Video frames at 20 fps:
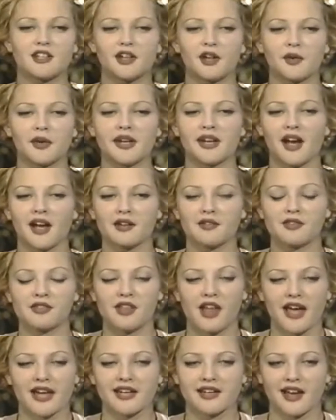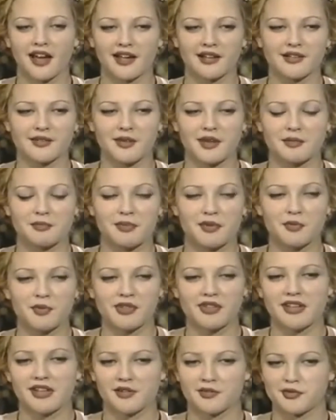you know what? It'd be
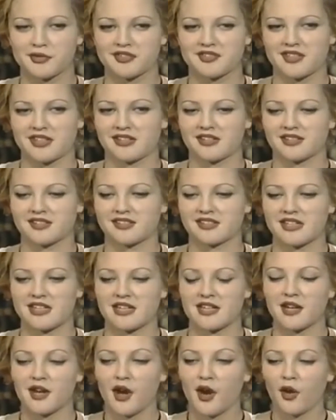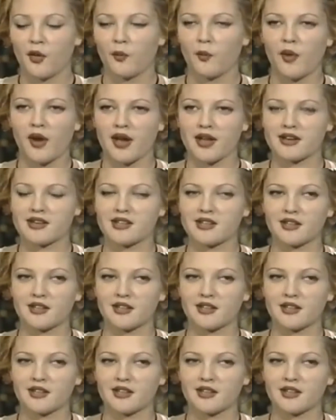really interesting to see what,